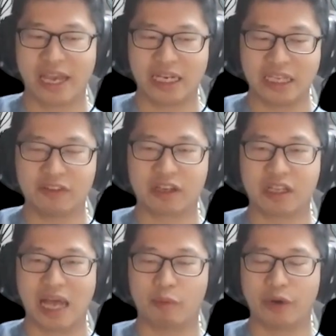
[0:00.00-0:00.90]
and even a
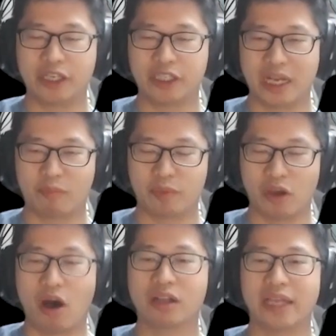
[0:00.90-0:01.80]
collaboration that
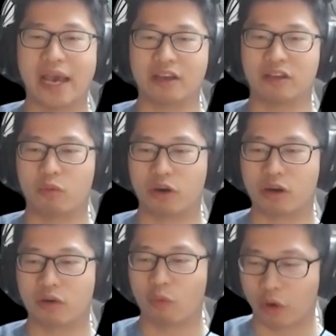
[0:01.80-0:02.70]
beyond that, we're
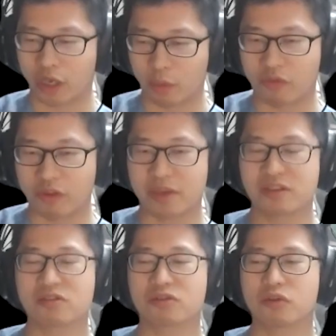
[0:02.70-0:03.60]
working with the
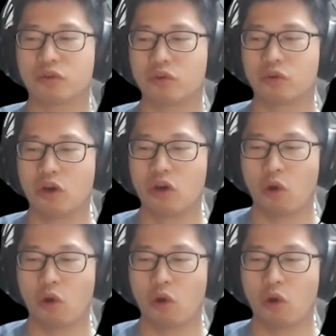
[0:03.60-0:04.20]
business school,